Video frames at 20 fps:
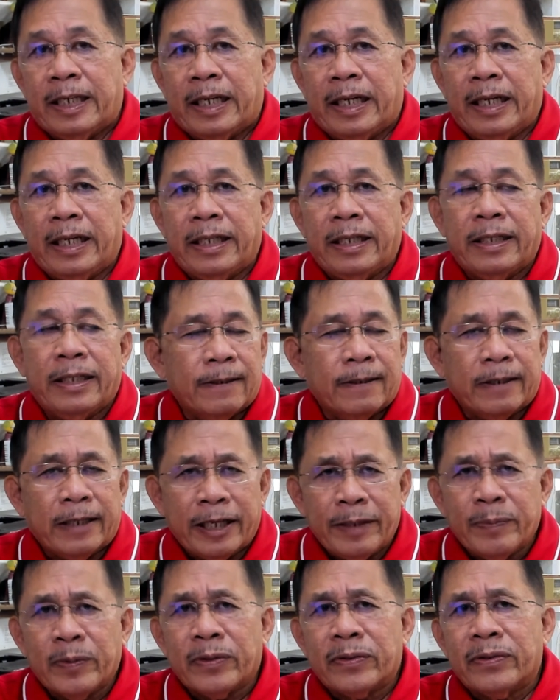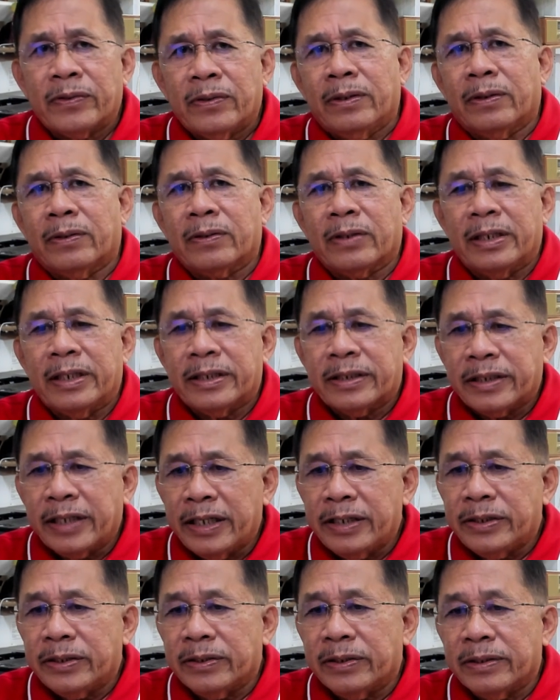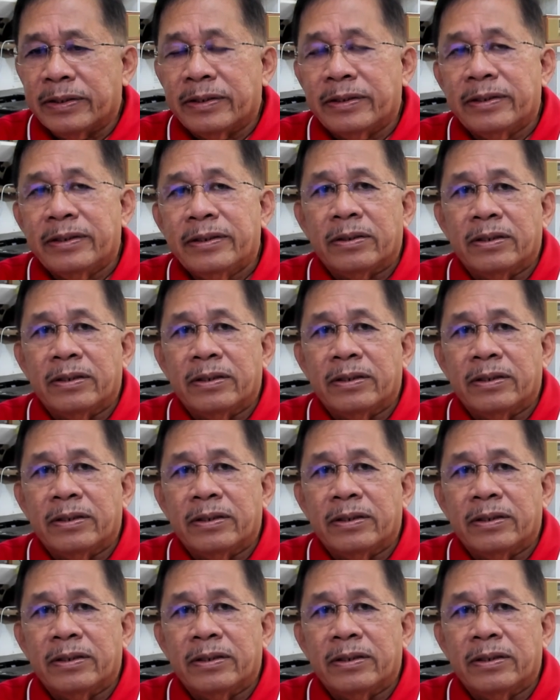A labor organization,